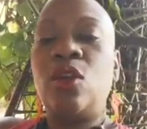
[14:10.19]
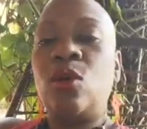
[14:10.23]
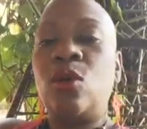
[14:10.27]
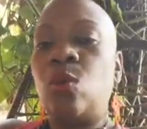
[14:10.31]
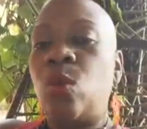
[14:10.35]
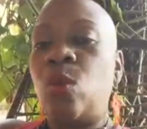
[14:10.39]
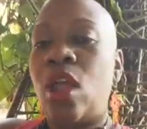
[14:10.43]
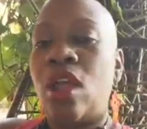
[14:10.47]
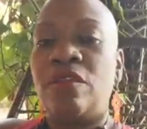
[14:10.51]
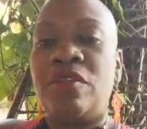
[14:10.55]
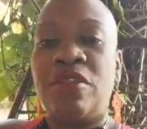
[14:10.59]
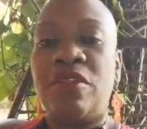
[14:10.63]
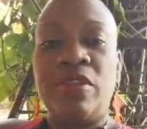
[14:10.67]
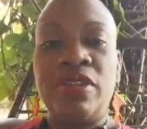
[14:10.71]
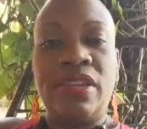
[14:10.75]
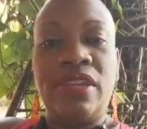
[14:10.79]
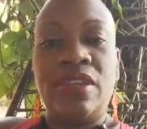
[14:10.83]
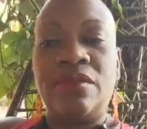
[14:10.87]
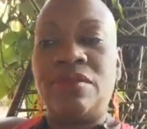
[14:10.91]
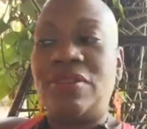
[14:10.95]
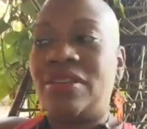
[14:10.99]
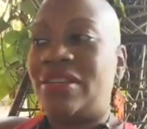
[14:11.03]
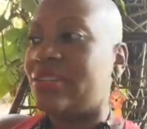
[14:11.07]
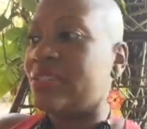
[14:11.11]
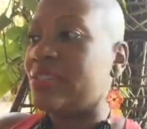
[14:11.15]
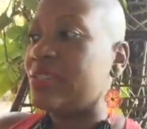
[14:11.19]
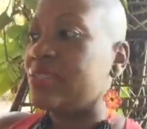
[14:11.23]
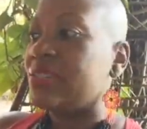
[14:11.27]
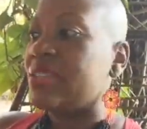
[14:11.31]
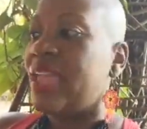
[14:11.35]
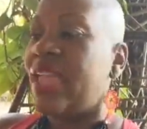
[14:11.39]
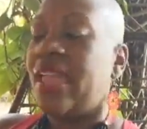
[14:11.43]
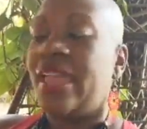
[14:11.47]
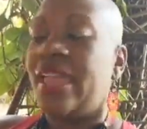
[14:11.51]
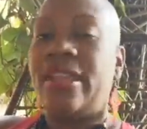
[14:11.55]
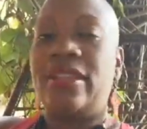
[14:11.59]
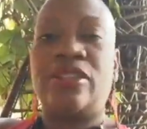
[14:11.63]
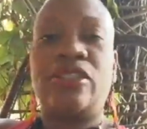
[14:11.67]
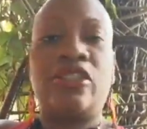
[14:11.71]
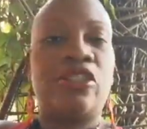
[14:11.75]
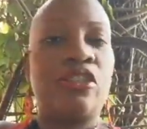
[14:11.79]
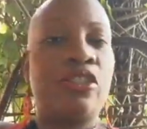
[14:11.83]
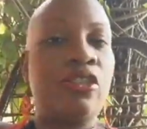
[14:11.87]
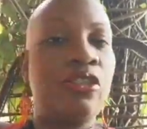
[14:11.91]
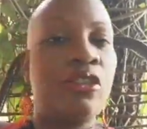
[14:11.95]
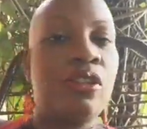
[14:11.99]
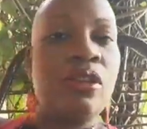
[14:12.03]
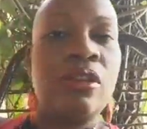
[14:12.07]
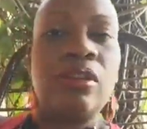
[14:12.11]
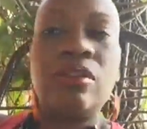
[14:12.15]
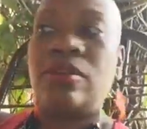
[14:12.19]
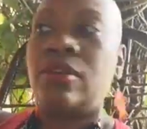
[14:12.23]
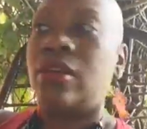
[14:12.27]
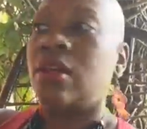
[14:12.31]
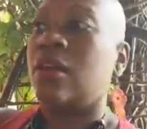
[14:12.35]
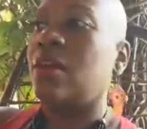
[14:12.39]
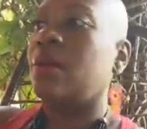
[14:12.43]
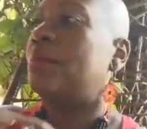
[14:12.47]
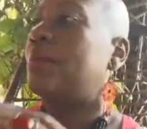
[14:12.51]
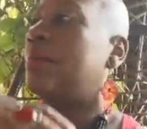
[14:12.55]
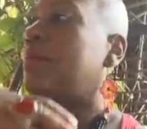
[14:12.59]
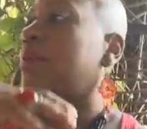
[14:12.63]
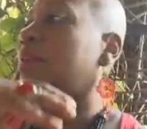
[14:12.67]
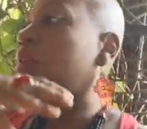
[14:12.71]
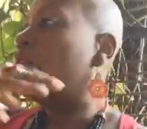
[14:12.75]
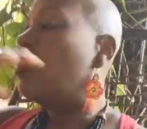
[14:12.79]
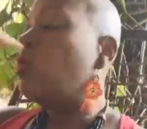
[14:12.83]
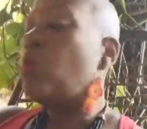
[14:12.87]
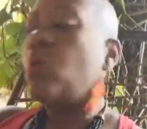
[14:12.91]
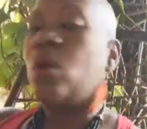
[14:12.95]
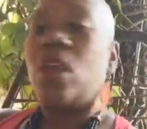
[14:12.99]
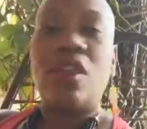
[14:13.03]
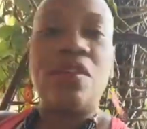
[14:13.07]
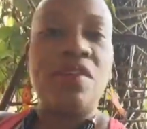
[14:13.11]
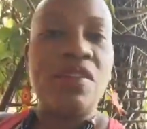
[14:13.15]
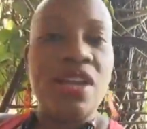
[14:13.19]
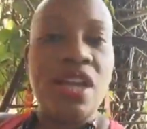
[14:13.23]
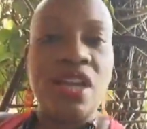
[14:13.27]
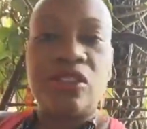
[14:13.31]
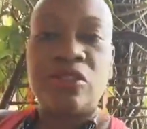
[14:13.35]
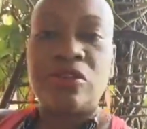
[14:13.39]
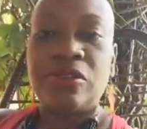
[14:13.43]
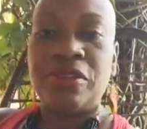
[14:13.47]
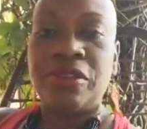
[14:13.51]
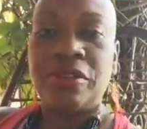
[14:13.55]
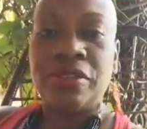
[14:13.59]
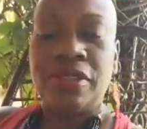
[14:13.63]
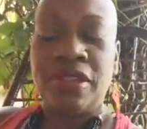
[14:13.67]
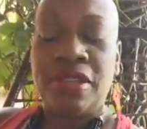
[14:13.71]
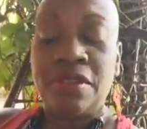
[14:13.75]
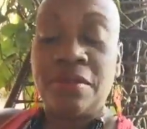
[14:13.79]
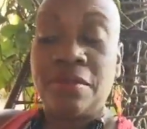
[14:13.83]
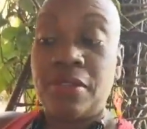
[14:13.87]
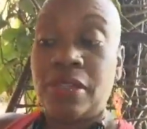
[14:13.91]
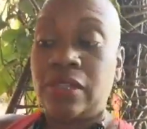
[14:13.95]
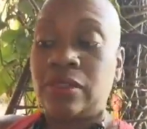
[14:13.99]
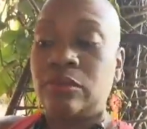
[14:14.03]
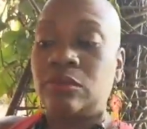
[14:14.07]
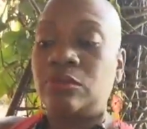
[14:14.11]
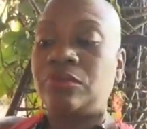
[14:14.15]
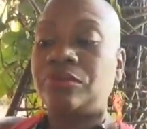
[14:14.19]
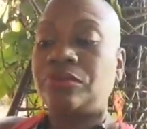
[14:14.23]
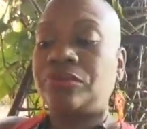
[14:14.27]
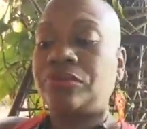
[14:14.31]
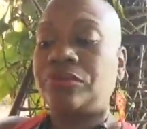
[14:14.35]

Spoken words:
Wherever you live, in the States, Europe, whatever country you live in,